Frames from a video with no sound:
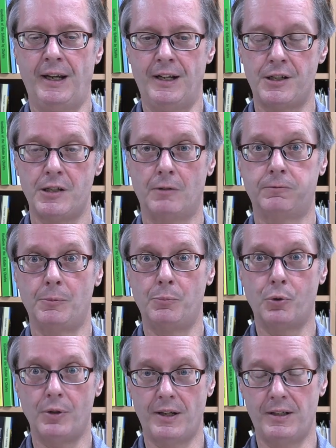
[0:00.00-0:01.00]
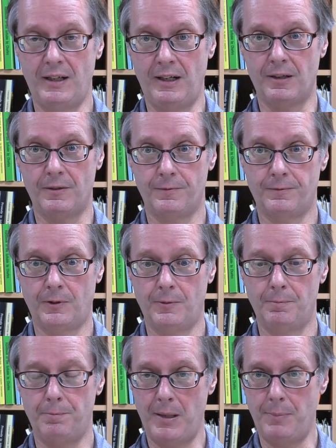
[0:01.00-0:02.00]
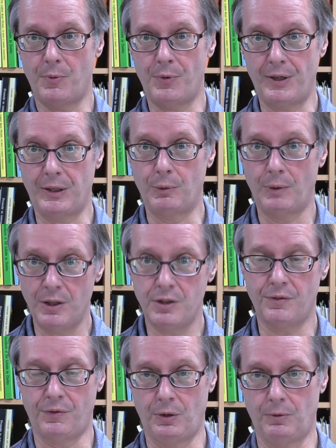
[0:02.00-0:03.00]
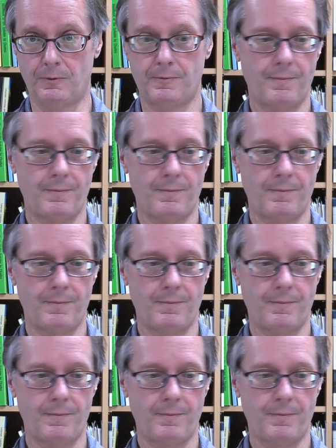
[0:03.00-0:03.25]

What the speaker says: and self-reported data from people that you interview.